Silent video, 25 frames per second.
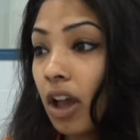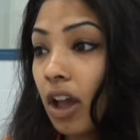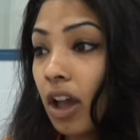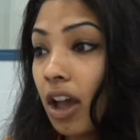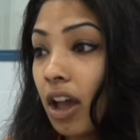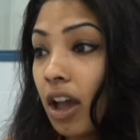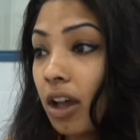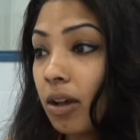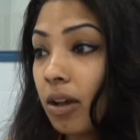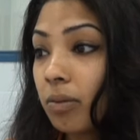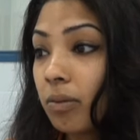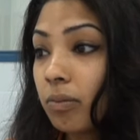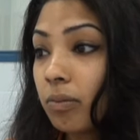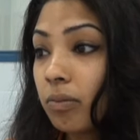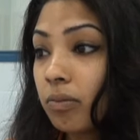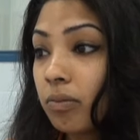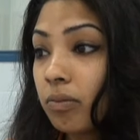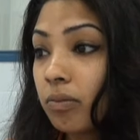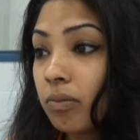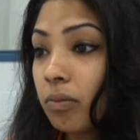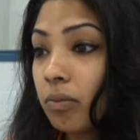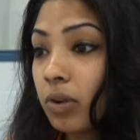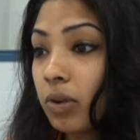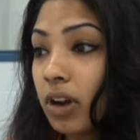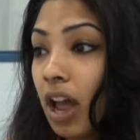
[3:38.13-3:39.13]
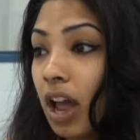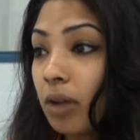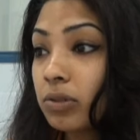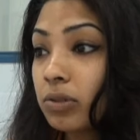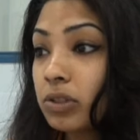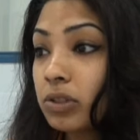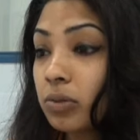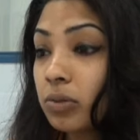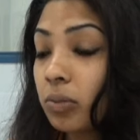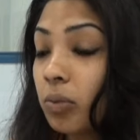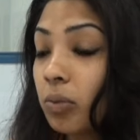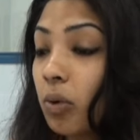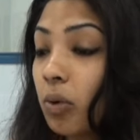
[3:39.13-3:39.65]
I
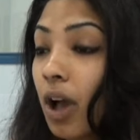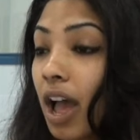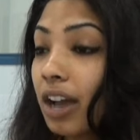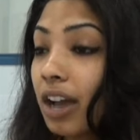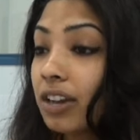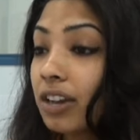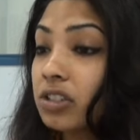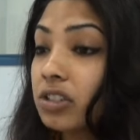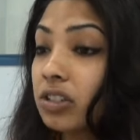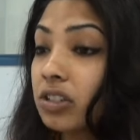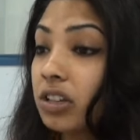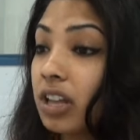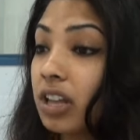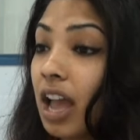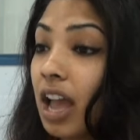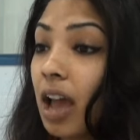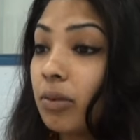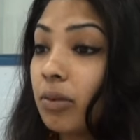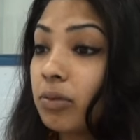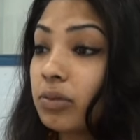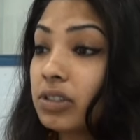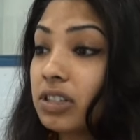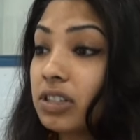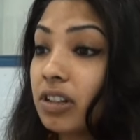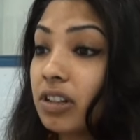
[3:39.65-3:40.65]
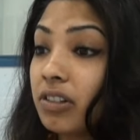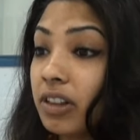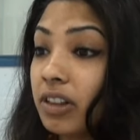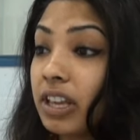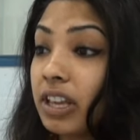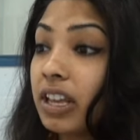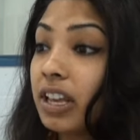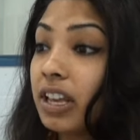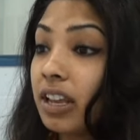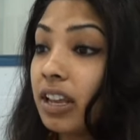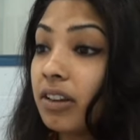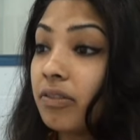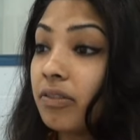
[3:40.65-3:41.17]
was
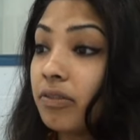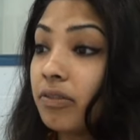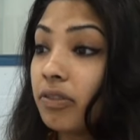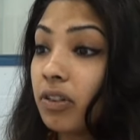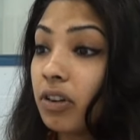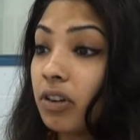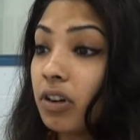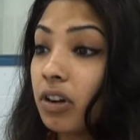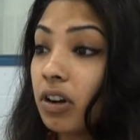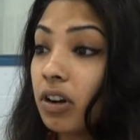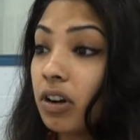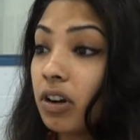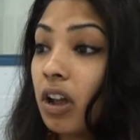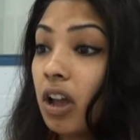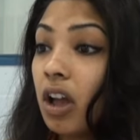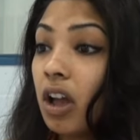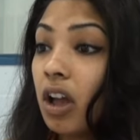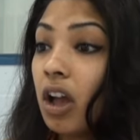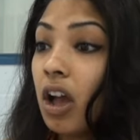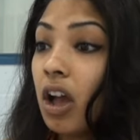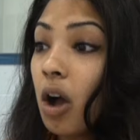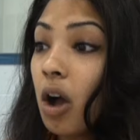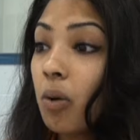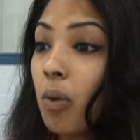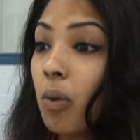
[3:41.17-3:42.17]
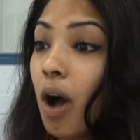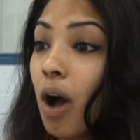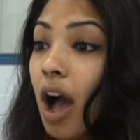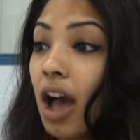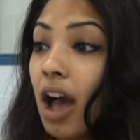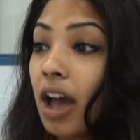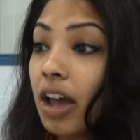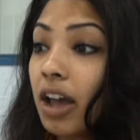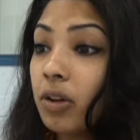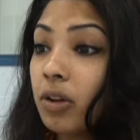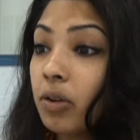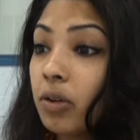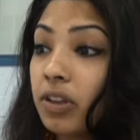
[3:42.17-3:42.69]
clean for a
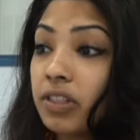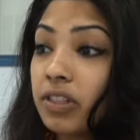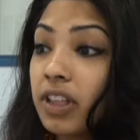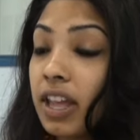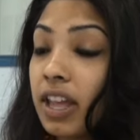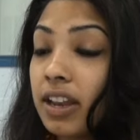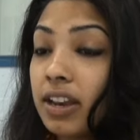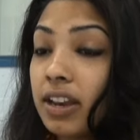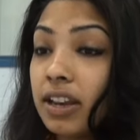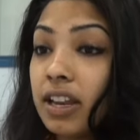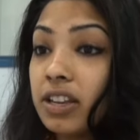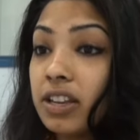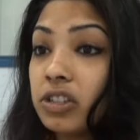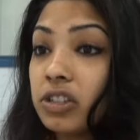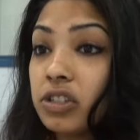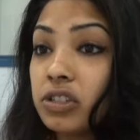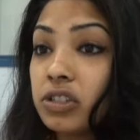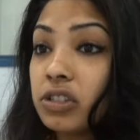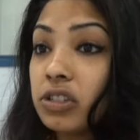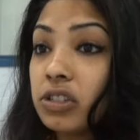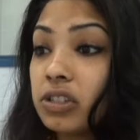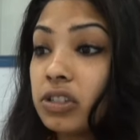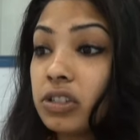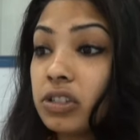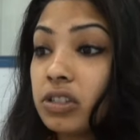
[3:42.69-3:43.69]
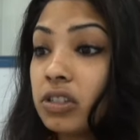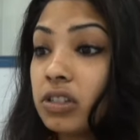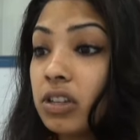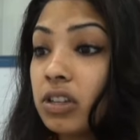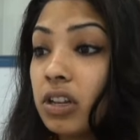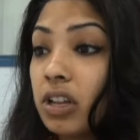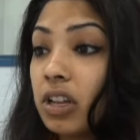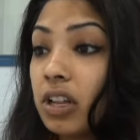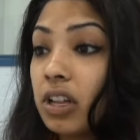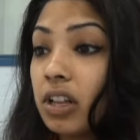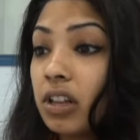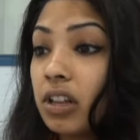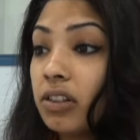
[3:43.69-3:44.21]
while, and then it just,
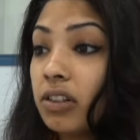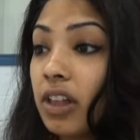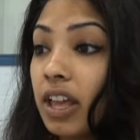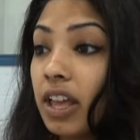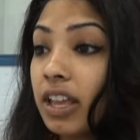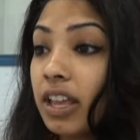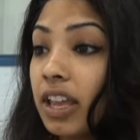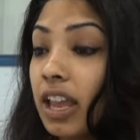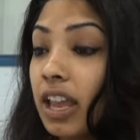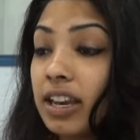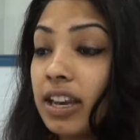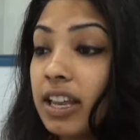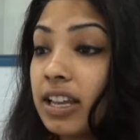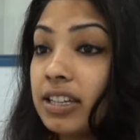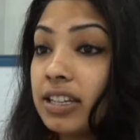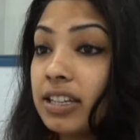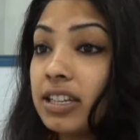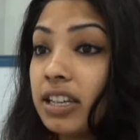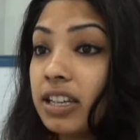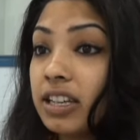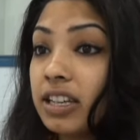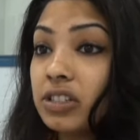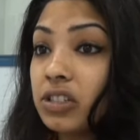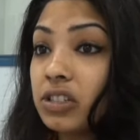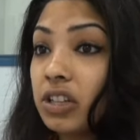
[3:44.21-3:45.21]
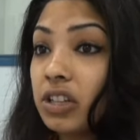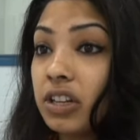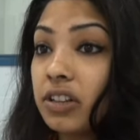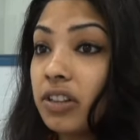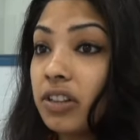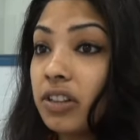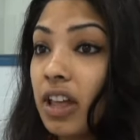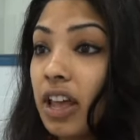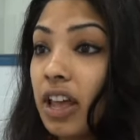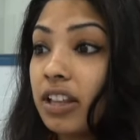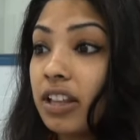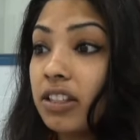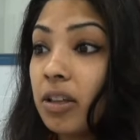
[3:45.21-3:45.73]
like any
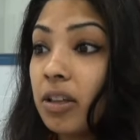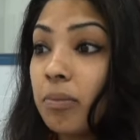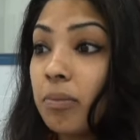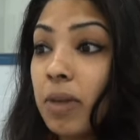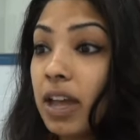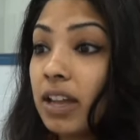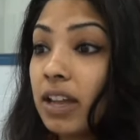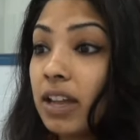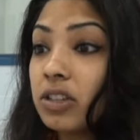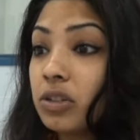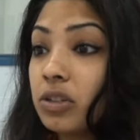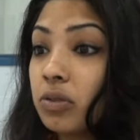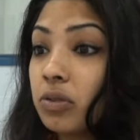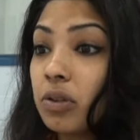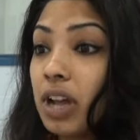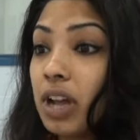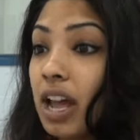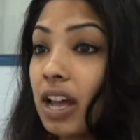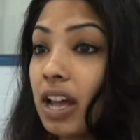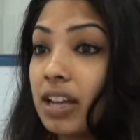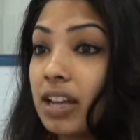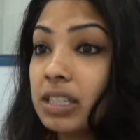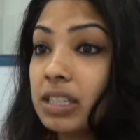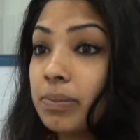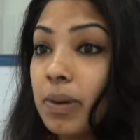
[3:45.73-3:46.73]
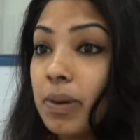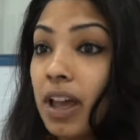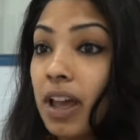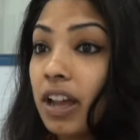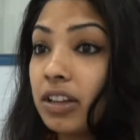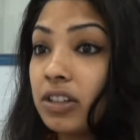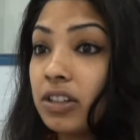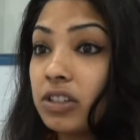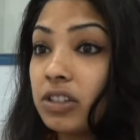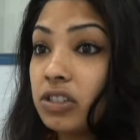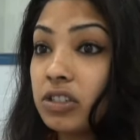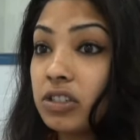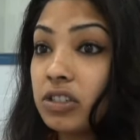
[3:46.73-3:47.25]
addiction, like the mental
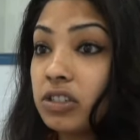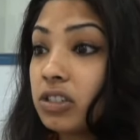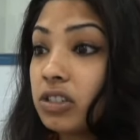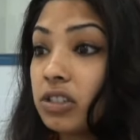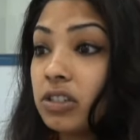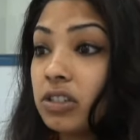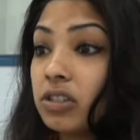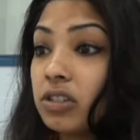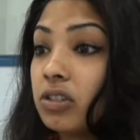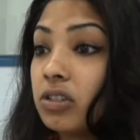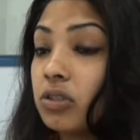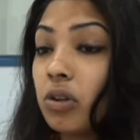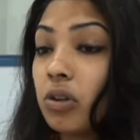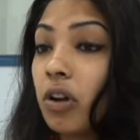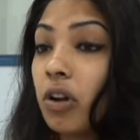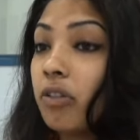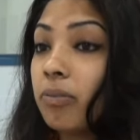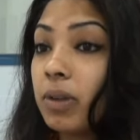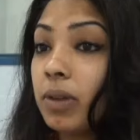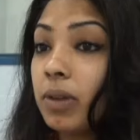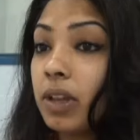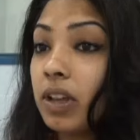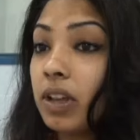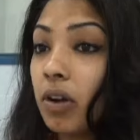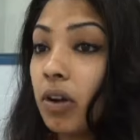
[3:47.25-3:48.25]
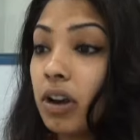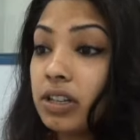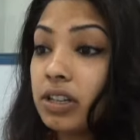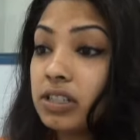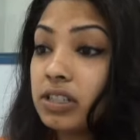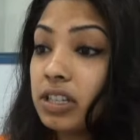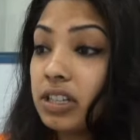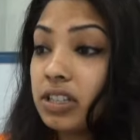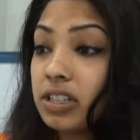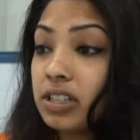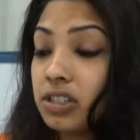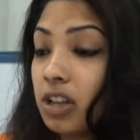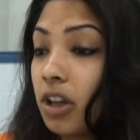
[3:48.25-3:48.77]
aspect just drove me
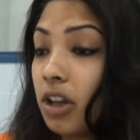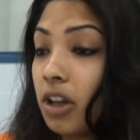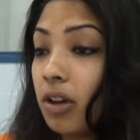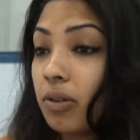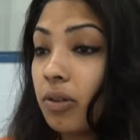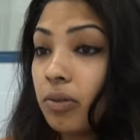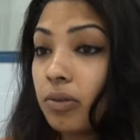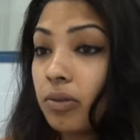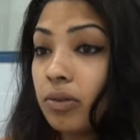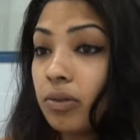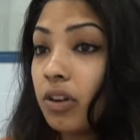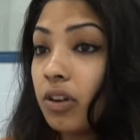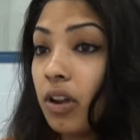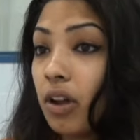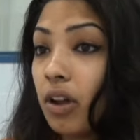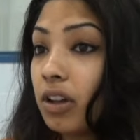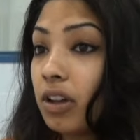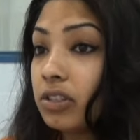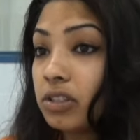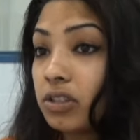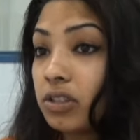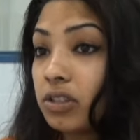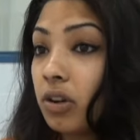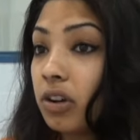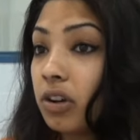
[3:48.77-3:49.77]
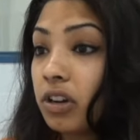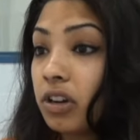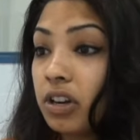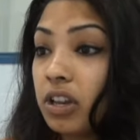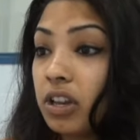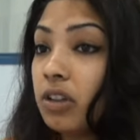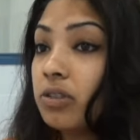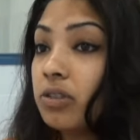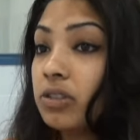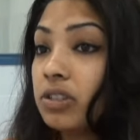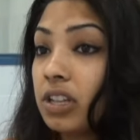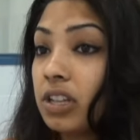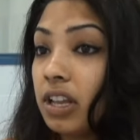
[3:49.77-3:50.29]
crazy. So, you know, I started
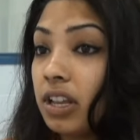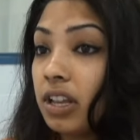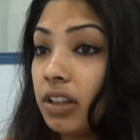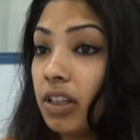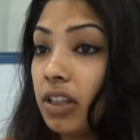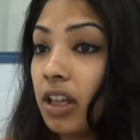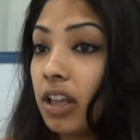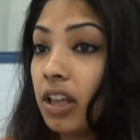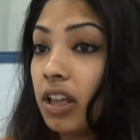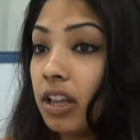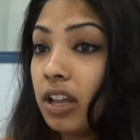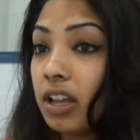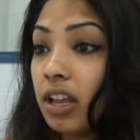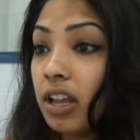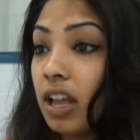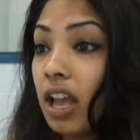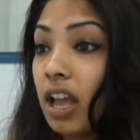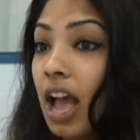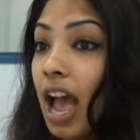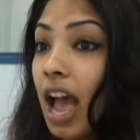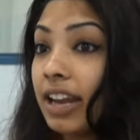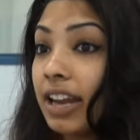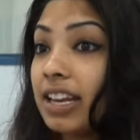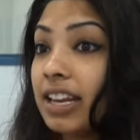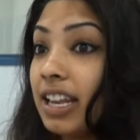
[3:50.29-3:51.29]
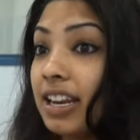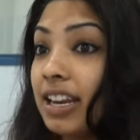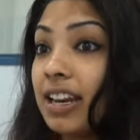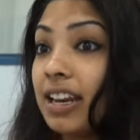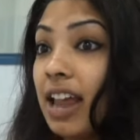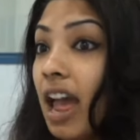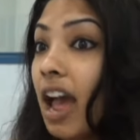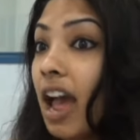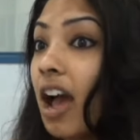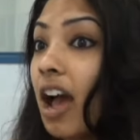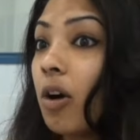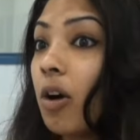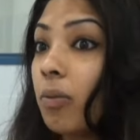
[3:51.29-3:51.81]
using, like, I needed
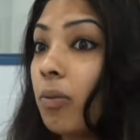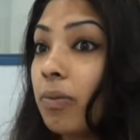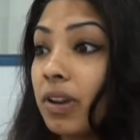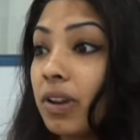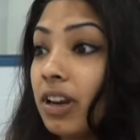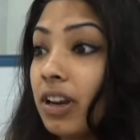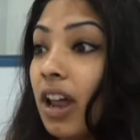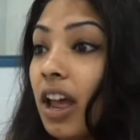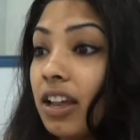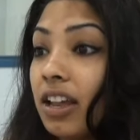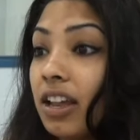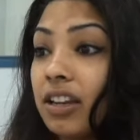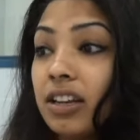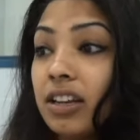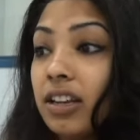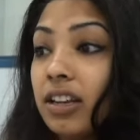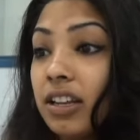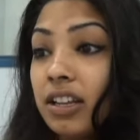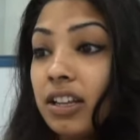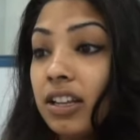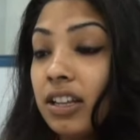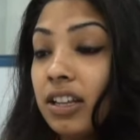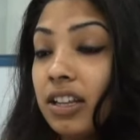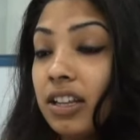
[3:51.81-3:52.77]
help, and I